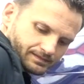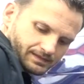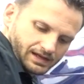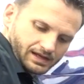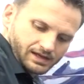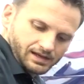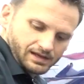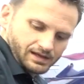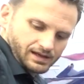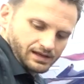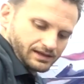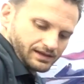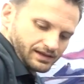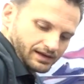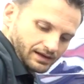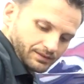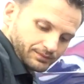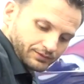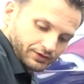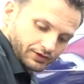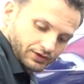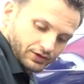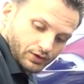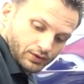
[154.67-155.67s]
And then I'm
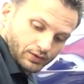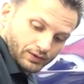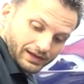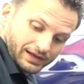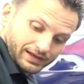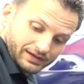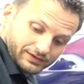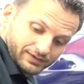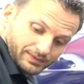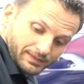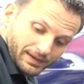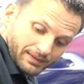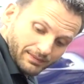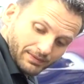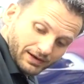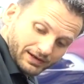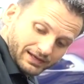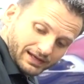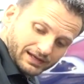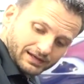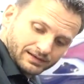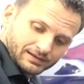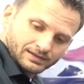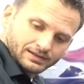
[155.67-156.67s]
going to go into my
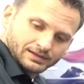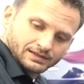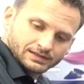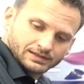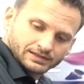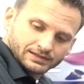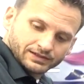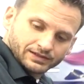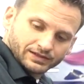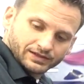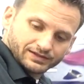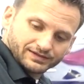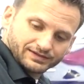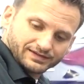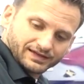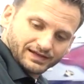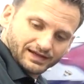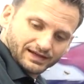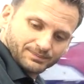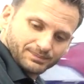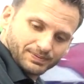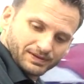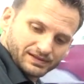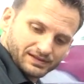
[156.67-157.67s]
bucket. You can see
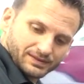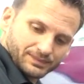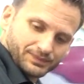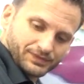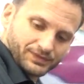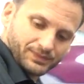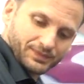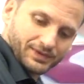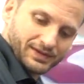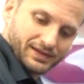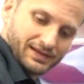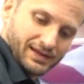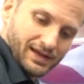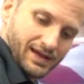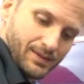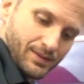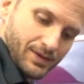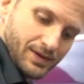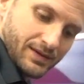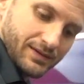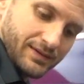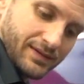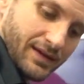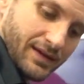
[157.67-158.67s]
I picked up some contaminants